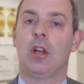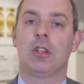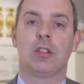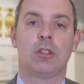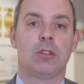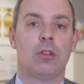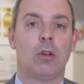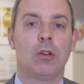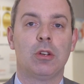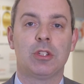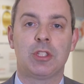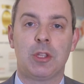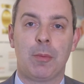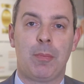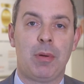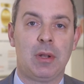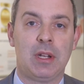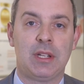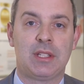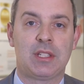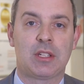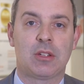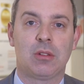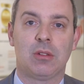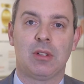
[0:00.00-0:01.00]
as long as the
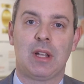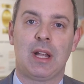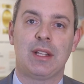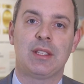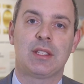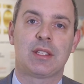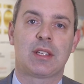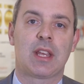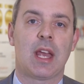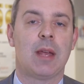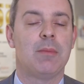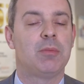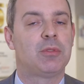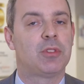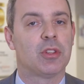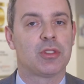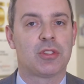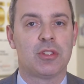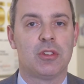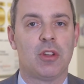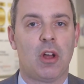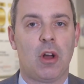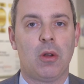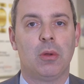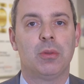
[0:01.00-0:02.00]
political landscape
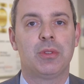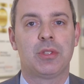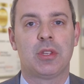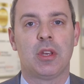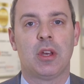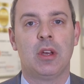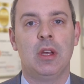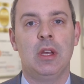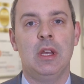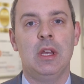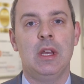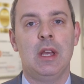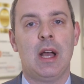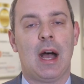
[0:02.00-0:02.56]
doesn't alter,